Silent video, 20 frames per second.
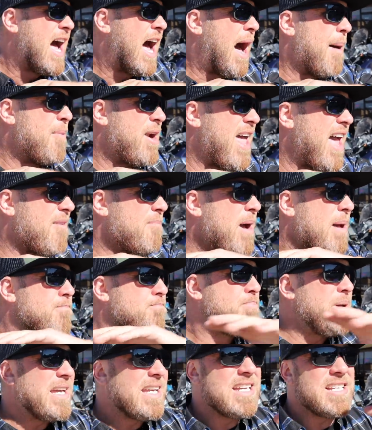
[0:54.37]
I'm gonna have my
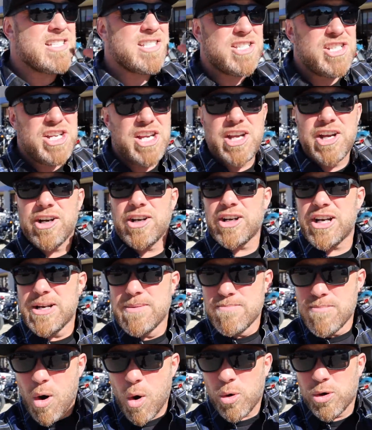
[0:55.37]
biggest year
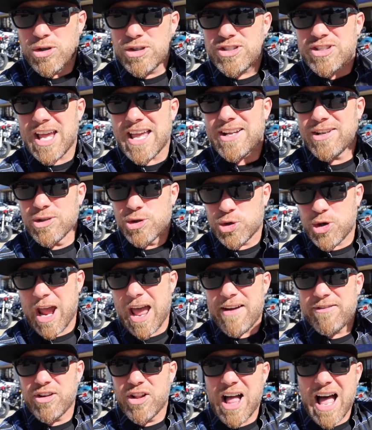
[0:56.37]
in motorcycle
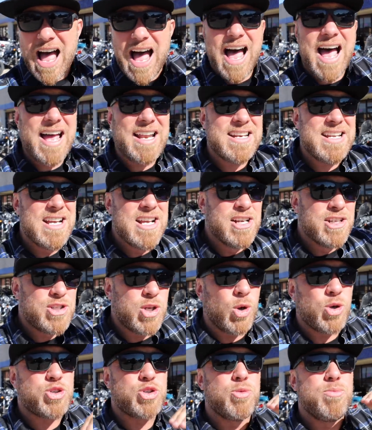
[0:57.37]
travel on
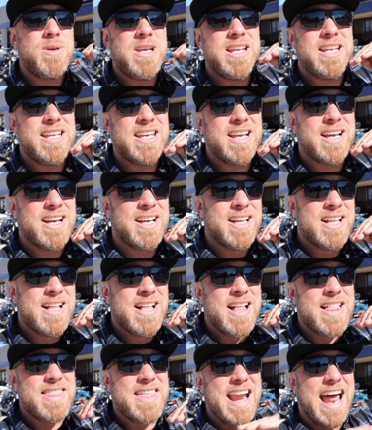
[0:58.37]
social media
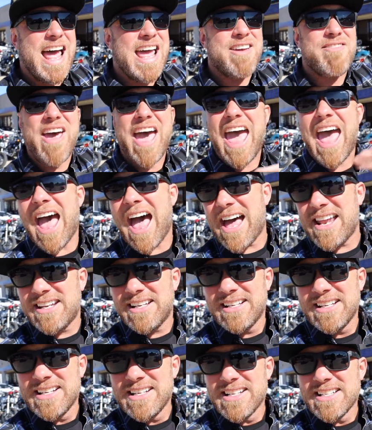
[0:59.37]
that I have had
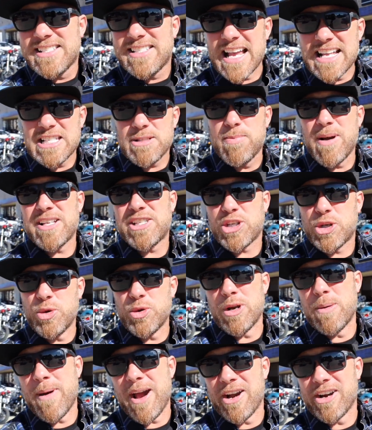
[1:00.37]
since my
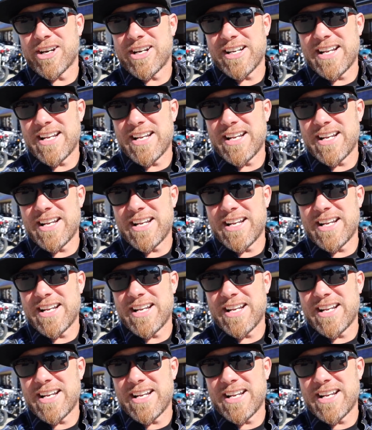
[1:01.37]
Scootin' America